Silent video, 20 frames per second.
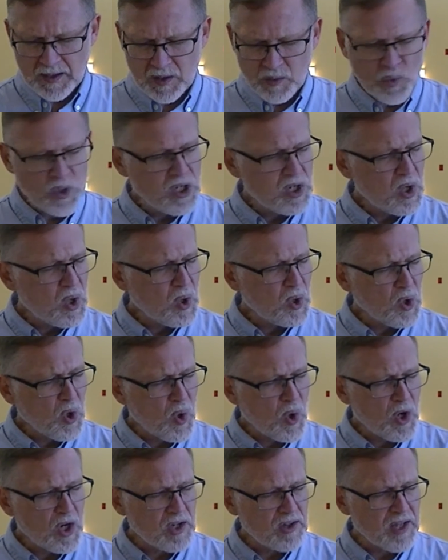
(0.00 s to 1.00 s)
We know,
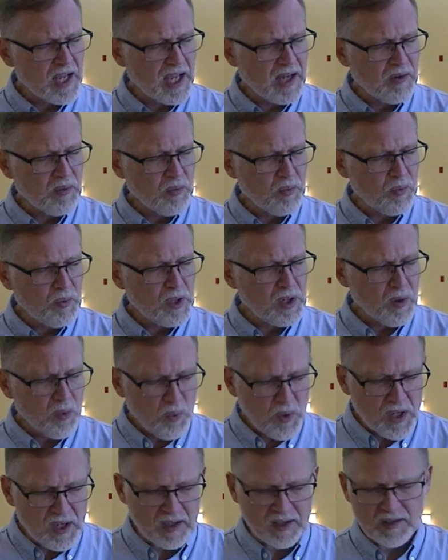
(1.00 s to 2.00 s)
Lord, that we are
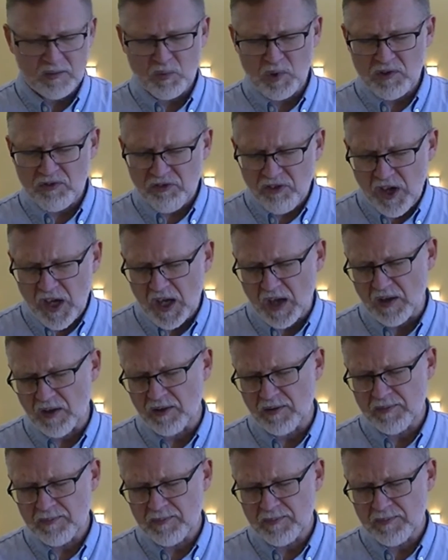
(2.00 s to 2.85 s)
weak and we fail.